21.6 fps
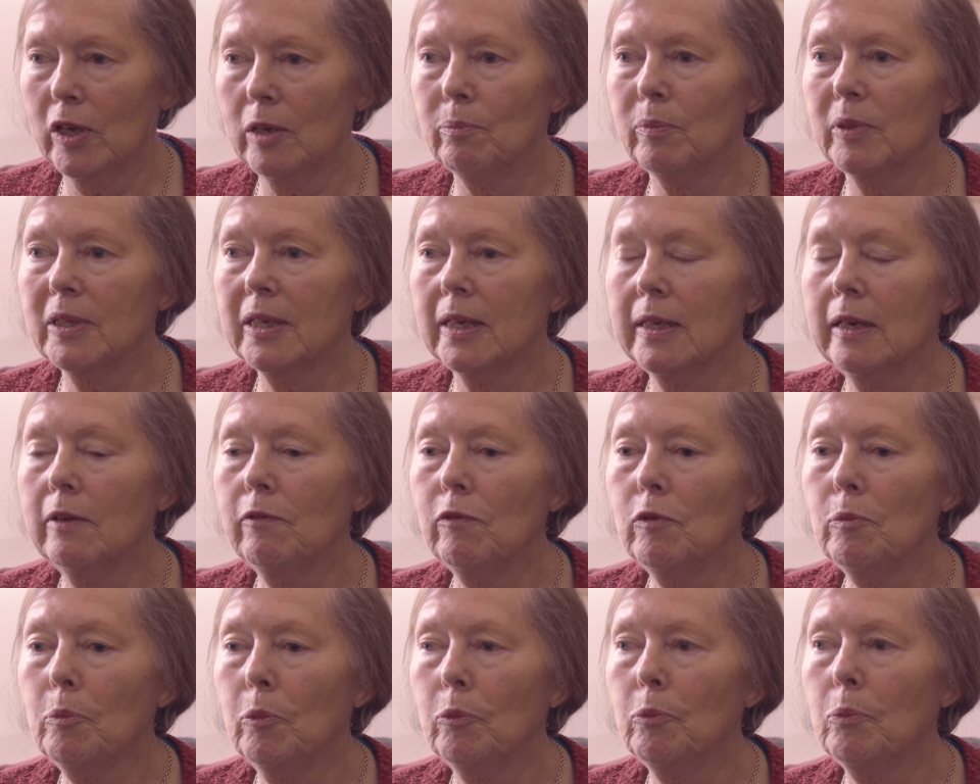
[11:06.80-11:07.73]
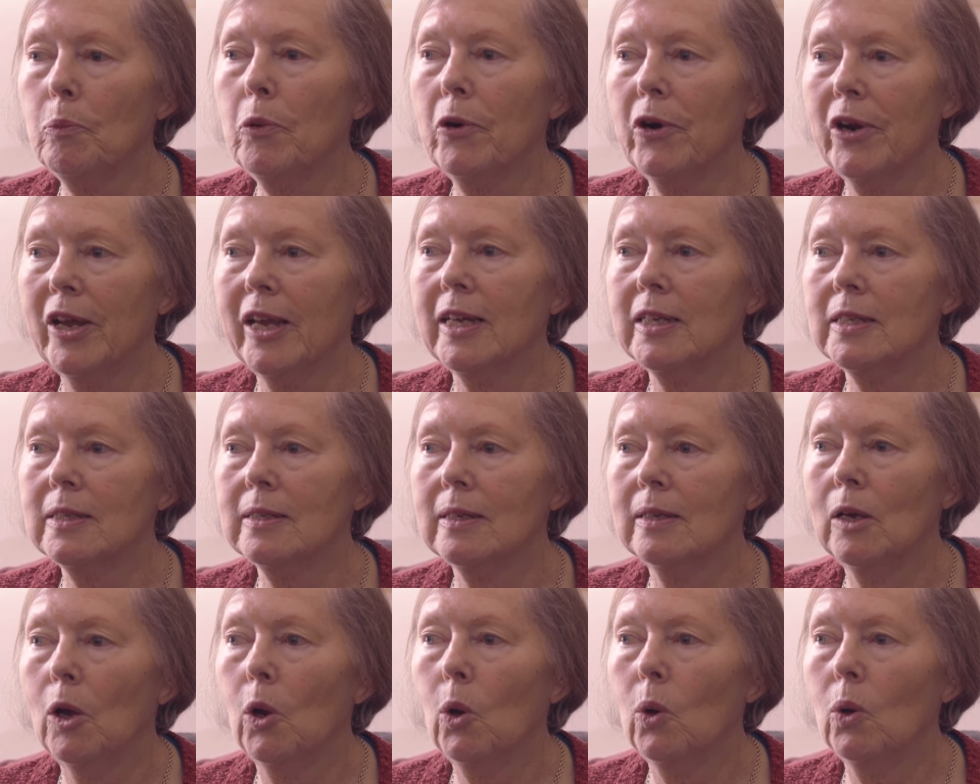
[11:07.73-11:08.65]
him, but I never prayed
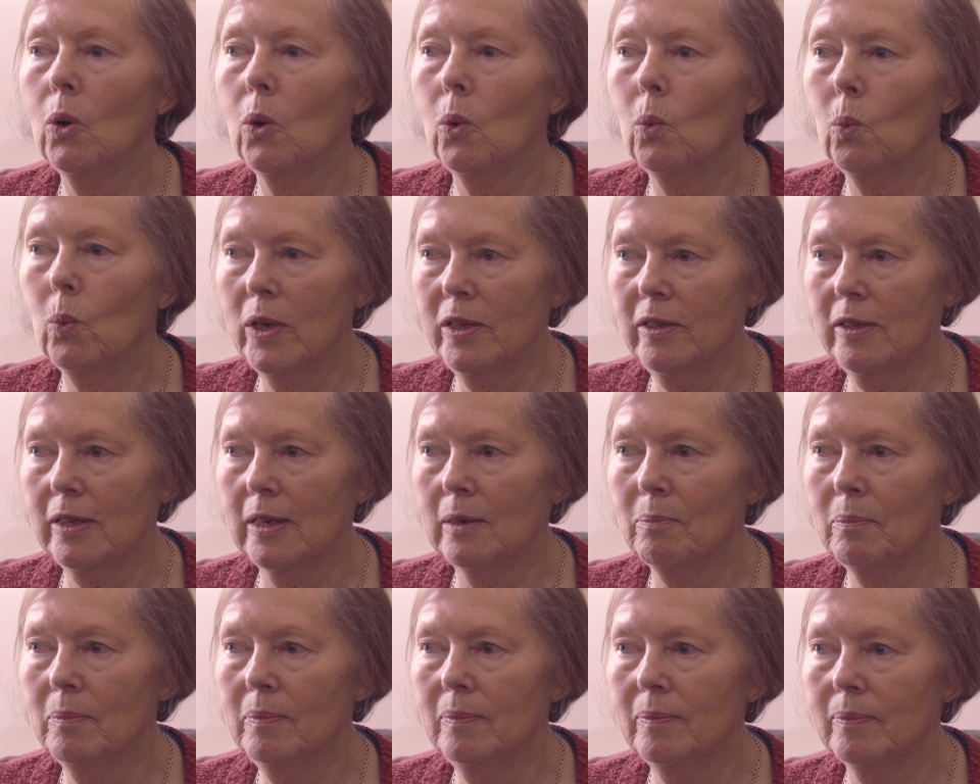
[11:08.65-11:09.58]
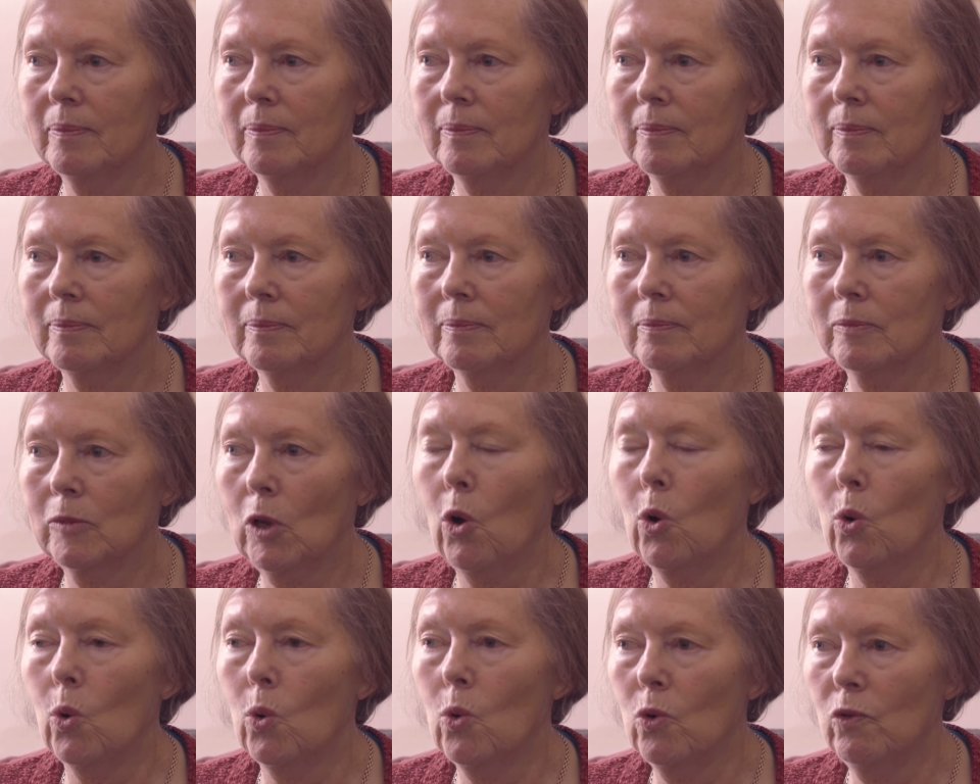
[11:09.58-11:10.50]
with him
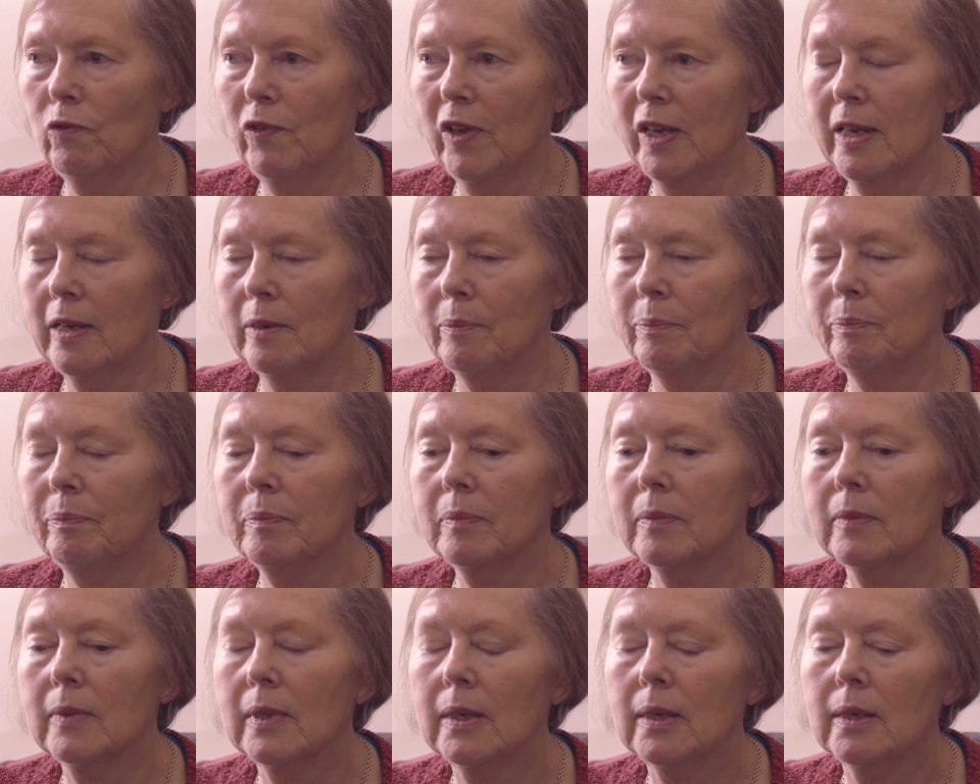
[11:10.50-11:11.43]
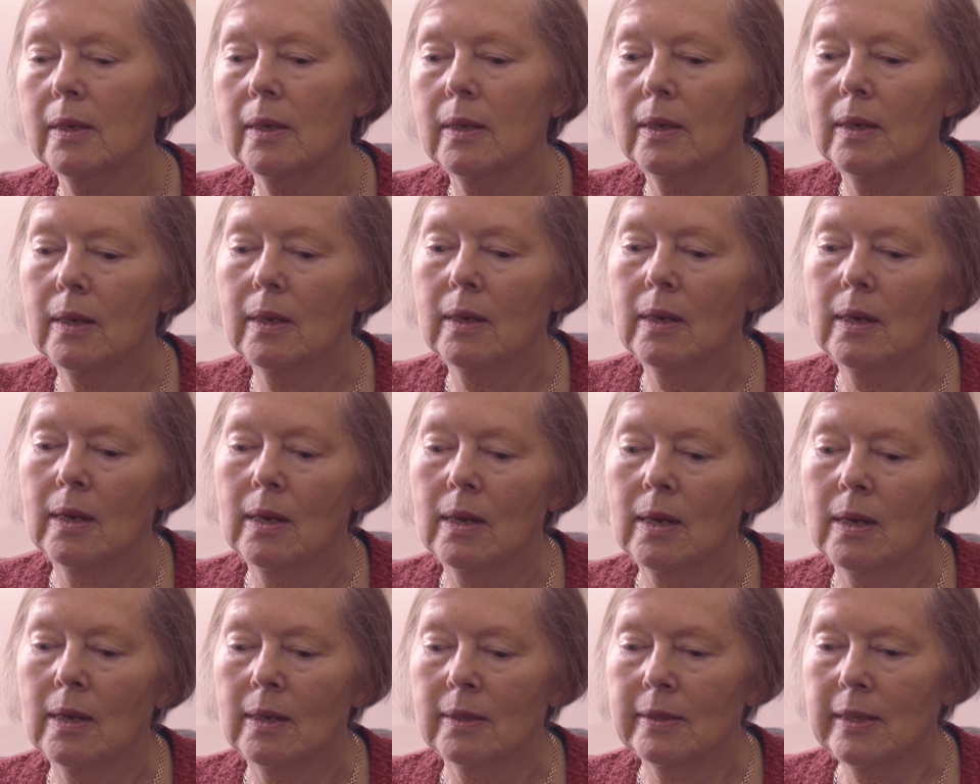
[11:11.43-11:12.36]
or over him.
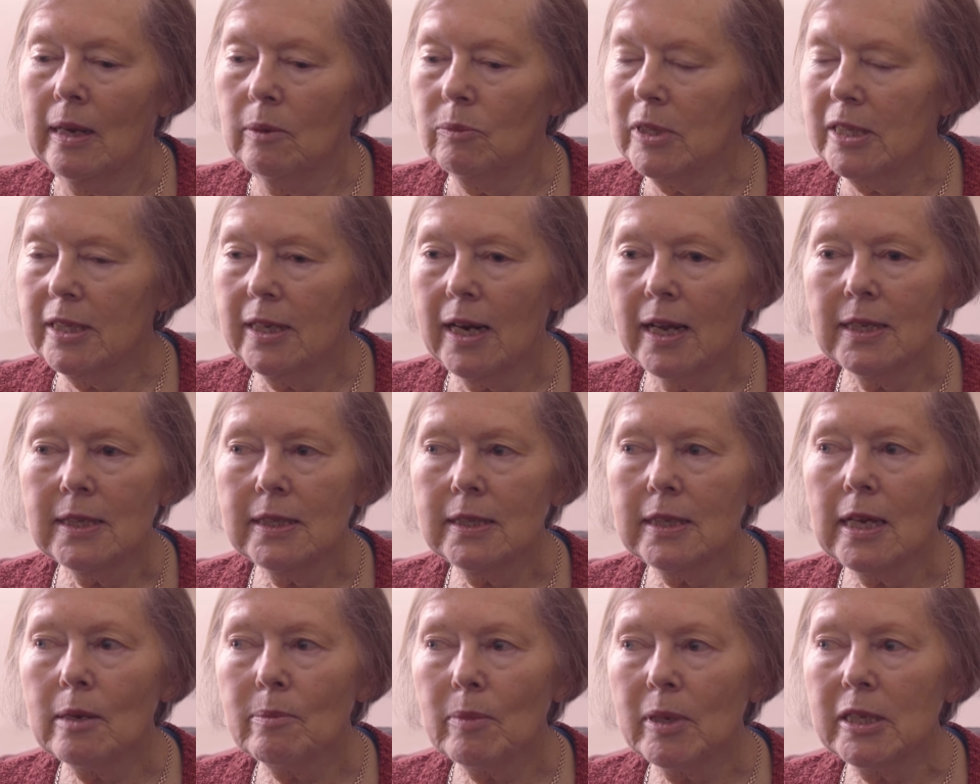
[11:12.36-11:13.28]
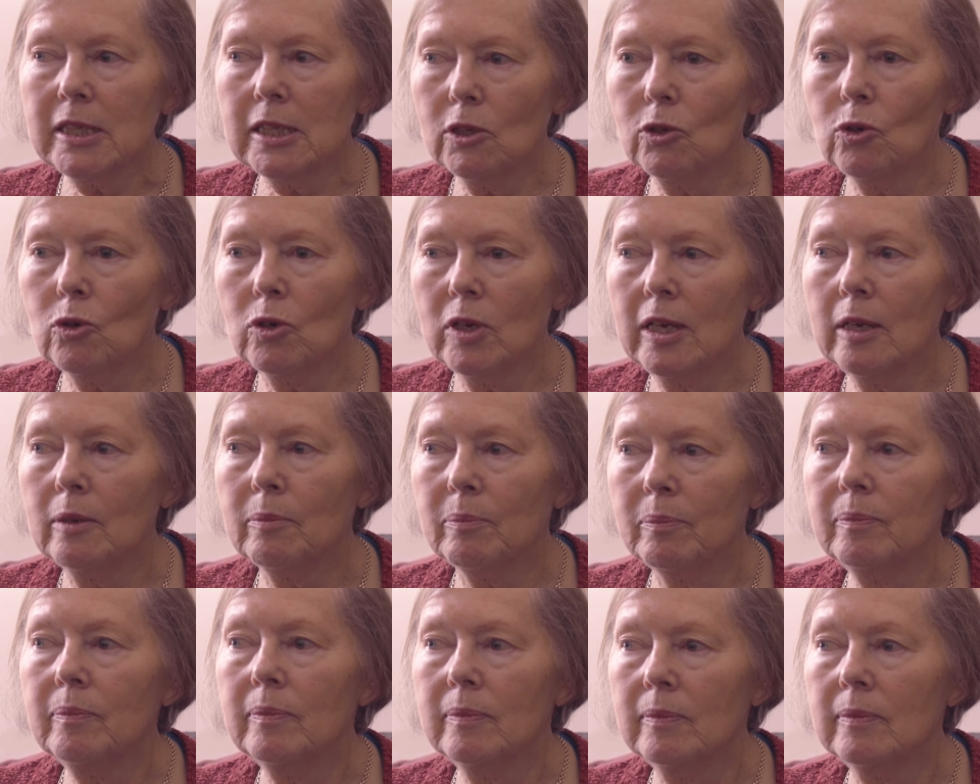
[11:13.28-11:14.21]
That was the last time I saw
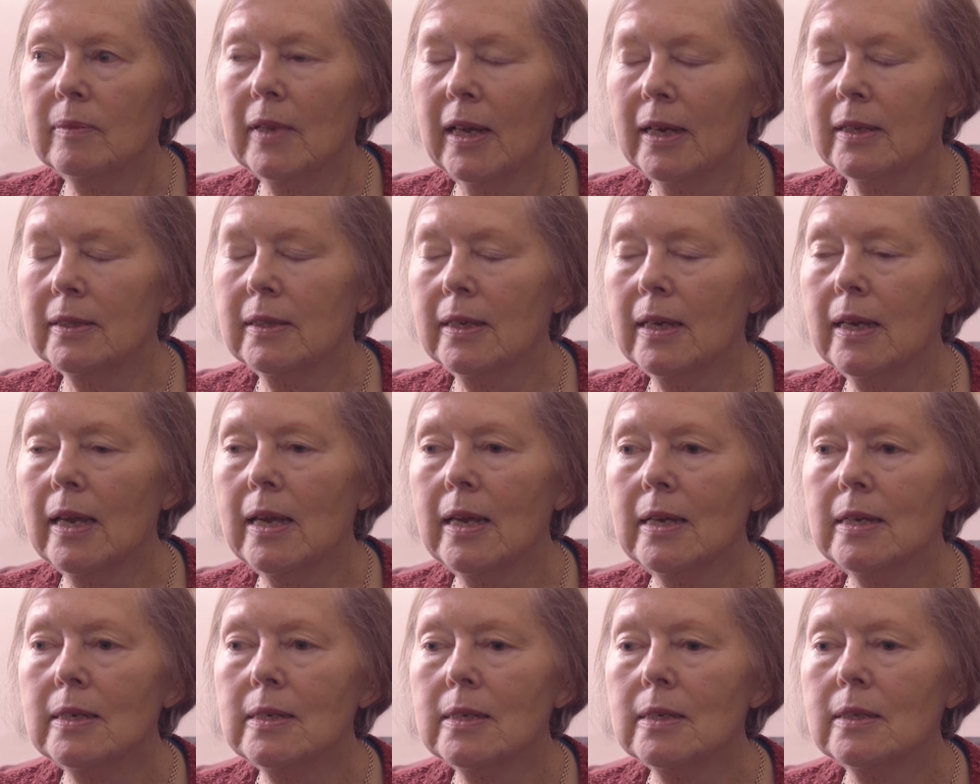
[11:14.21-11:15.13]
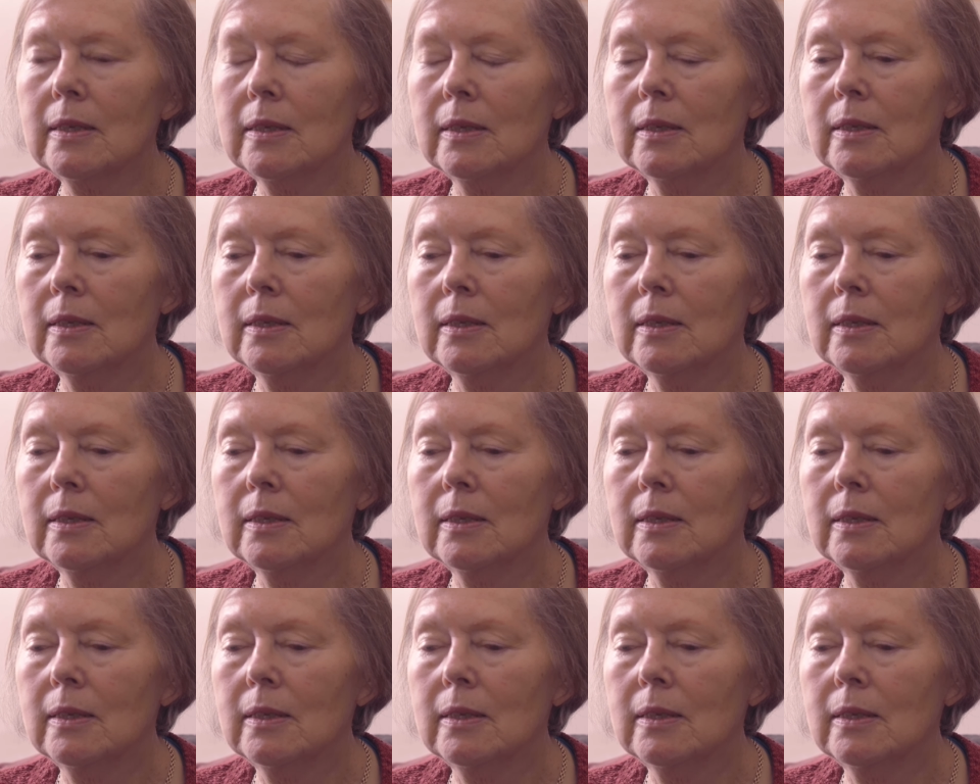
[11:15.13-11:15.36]
him at the gate.